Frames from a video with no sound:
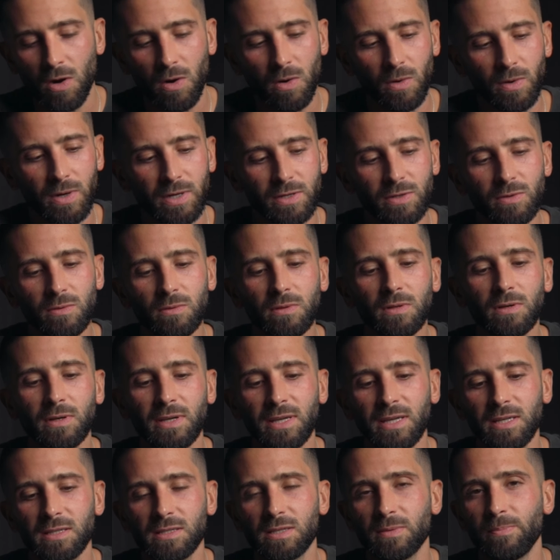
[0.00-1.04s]
Or are you
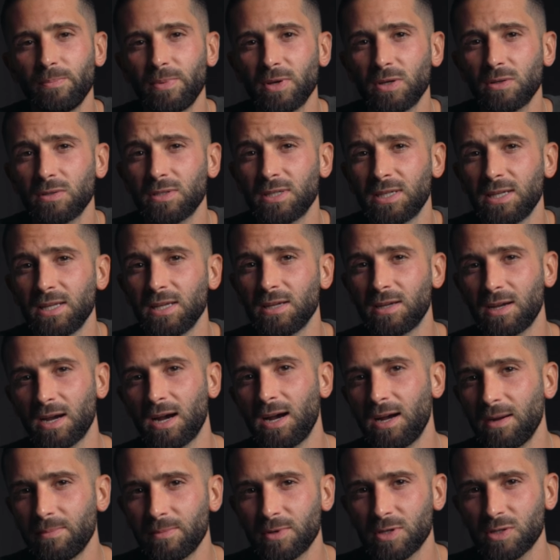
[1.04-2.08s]
looking to build an
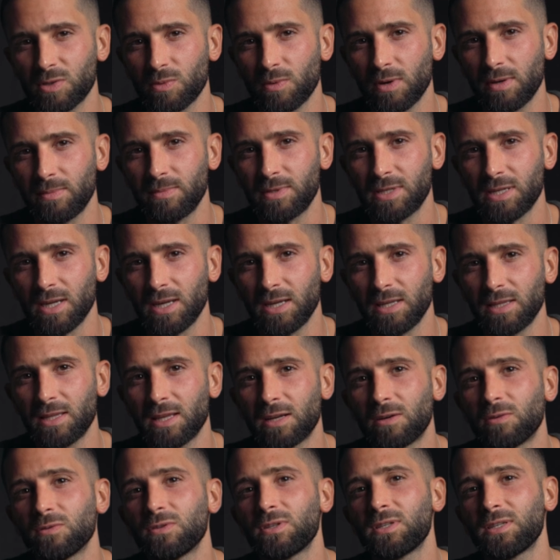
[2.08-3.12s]
e-commerce website
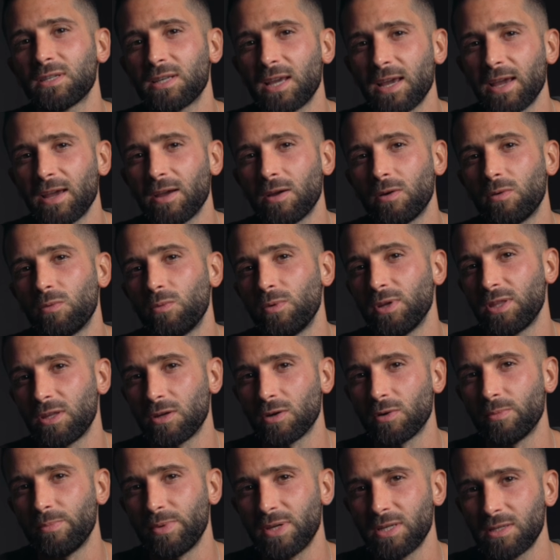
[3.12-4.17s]
that'll scale with
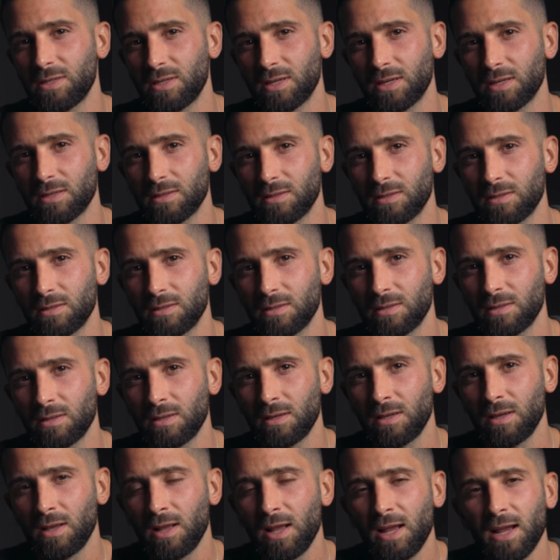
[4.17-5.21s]
your business?
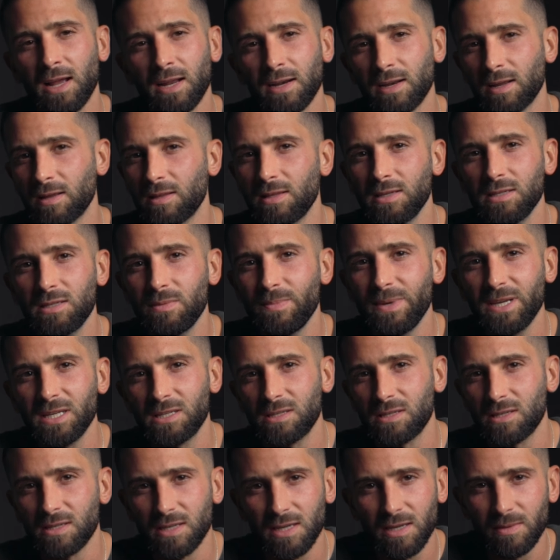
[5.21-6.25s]
Now this may
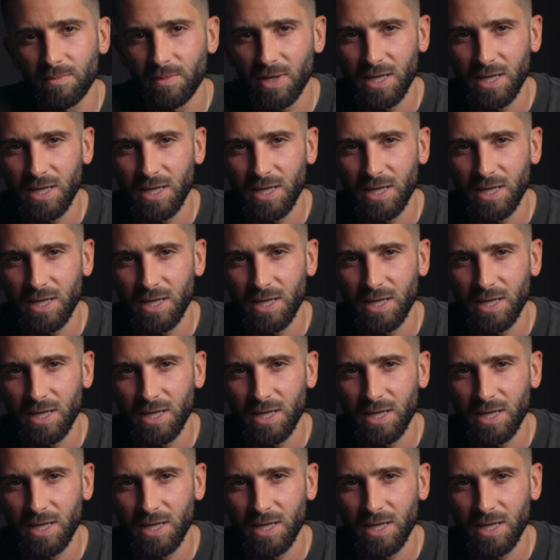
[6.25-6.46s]
seem